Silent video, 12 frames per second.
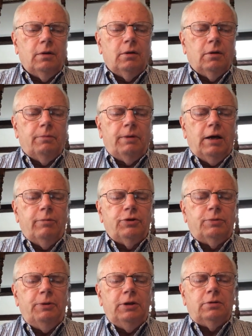You know, the Bible
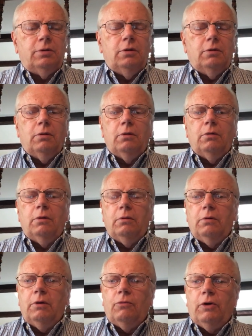speaks in,
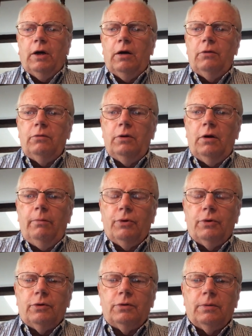in round
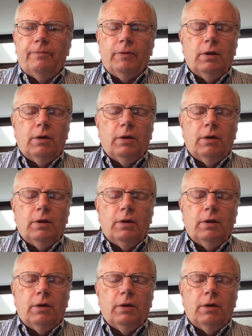numbers.